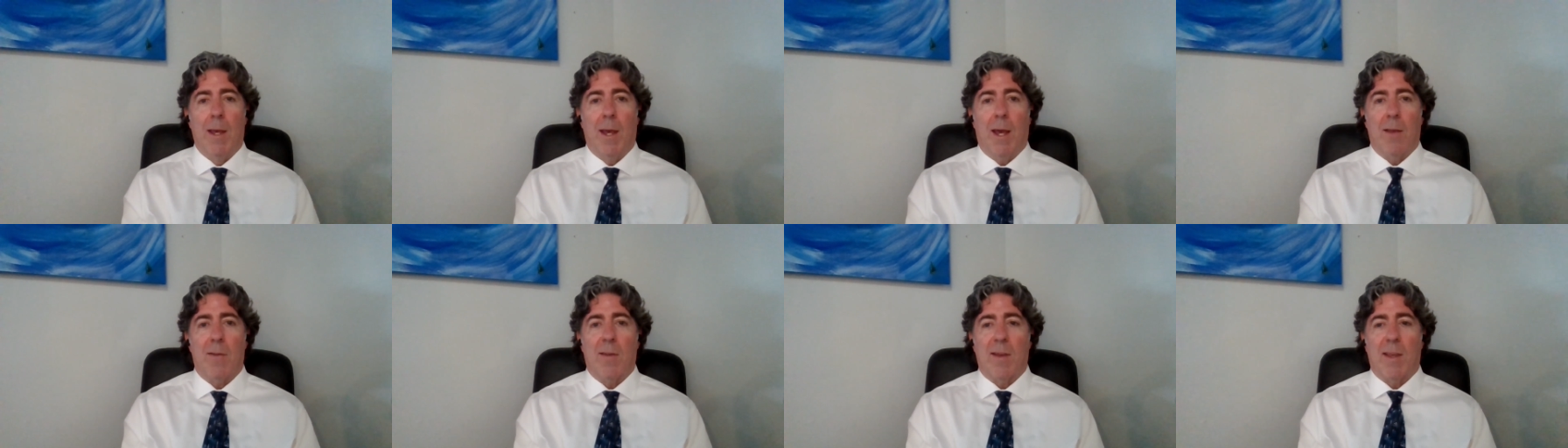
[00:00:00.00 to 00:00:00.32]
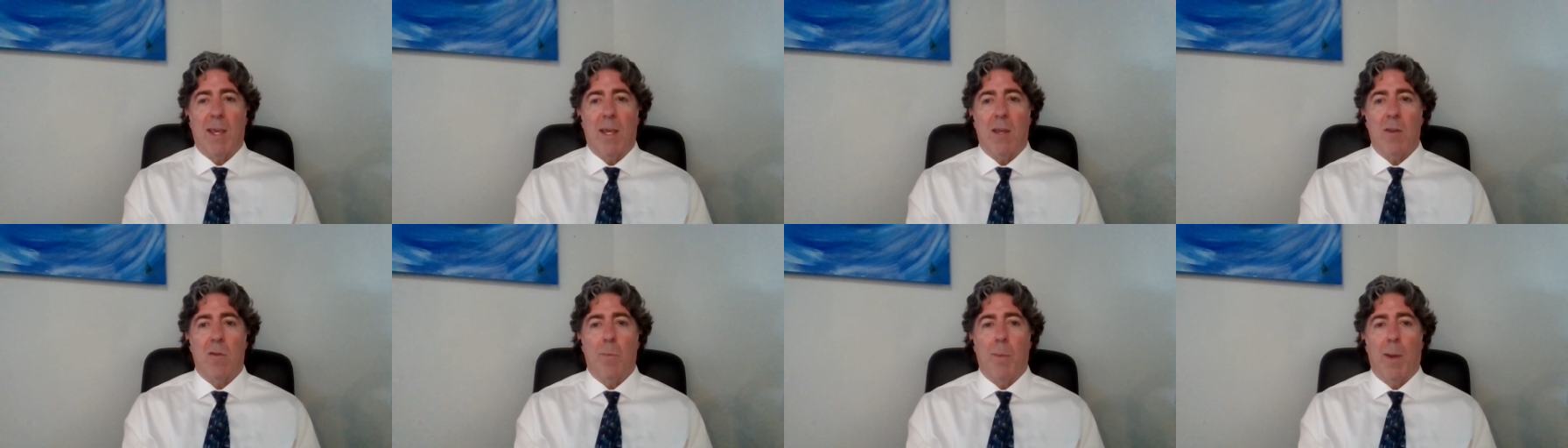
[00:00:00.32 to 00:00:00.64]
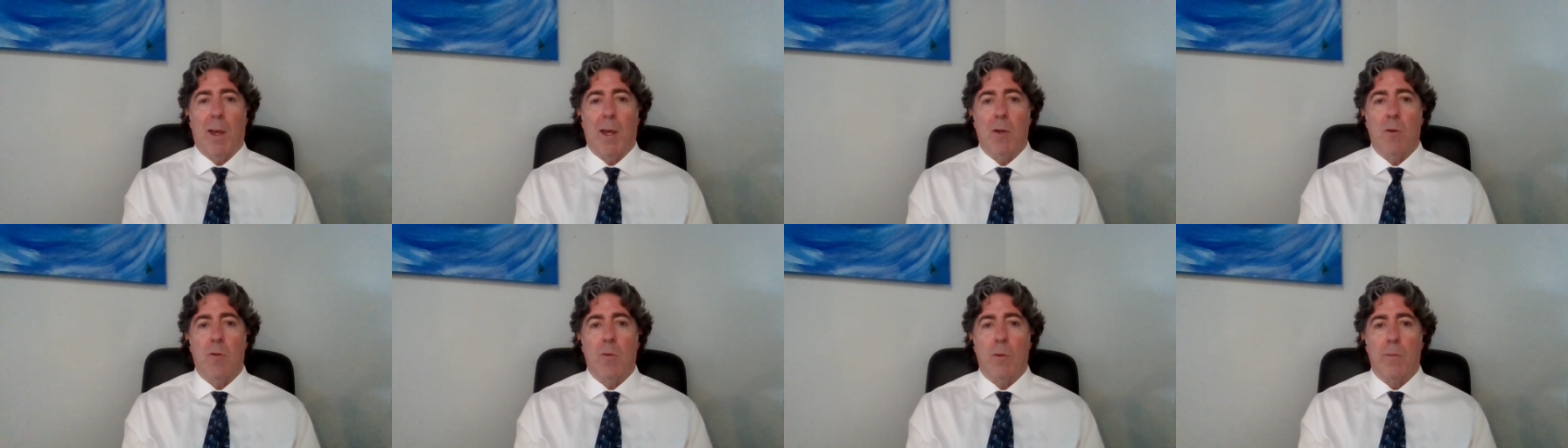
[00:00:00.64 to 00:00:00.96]
as a case
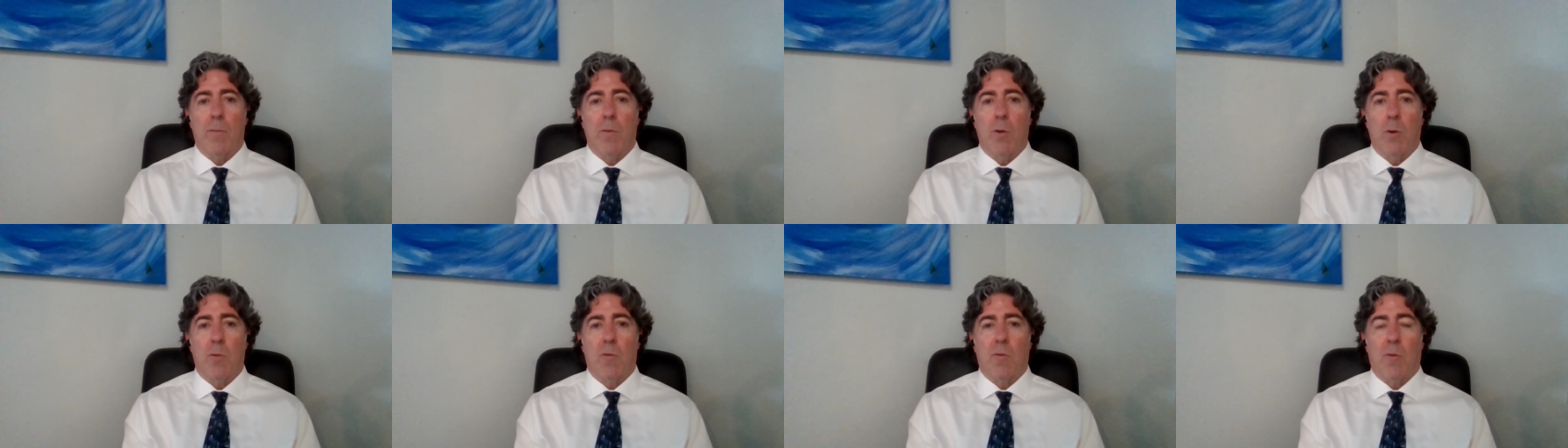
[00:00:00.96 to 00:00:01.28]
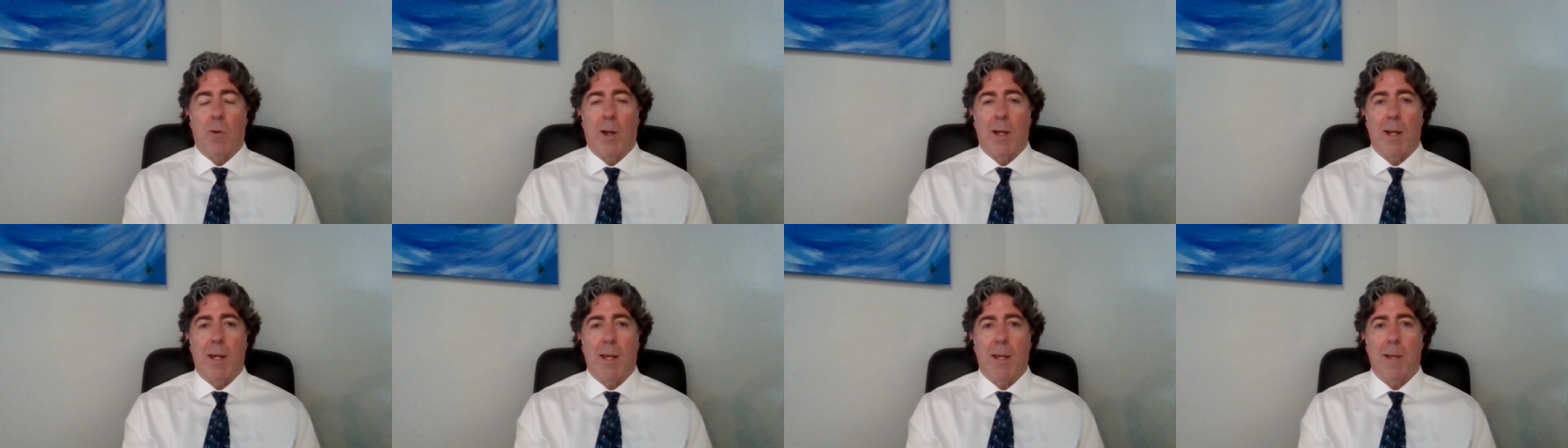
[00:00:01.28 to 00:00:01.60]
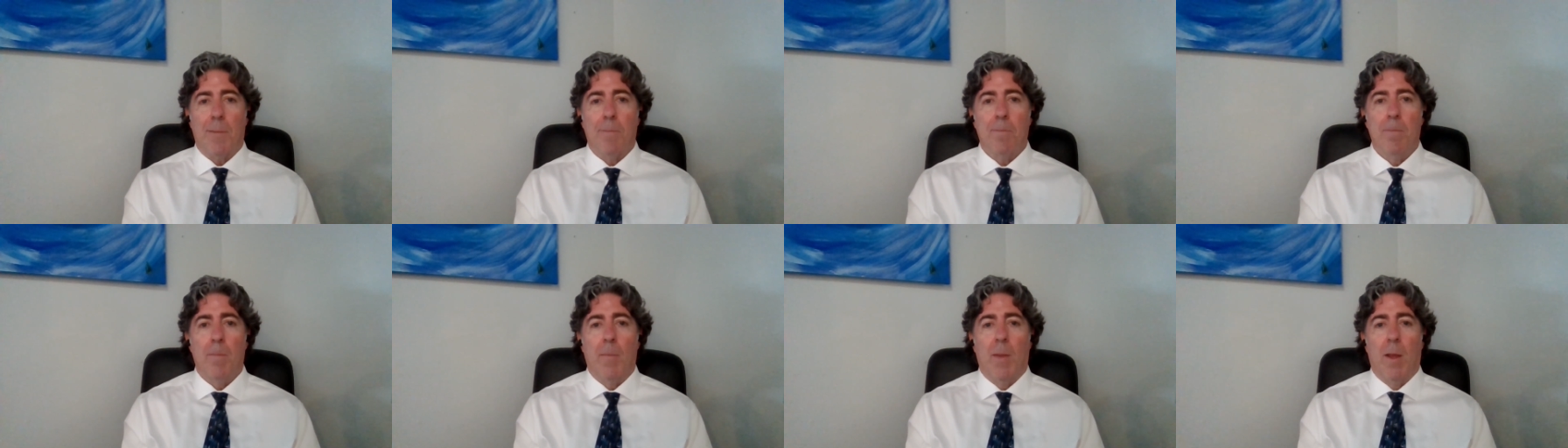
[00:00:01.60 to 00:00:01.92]
manager with no
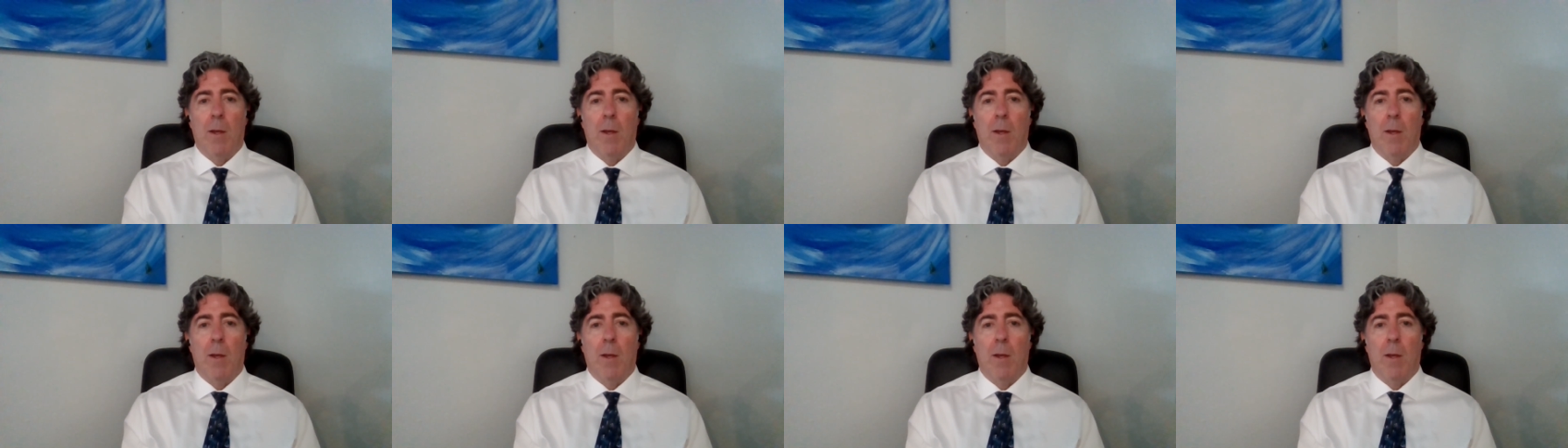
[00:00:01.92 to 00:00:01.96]
training,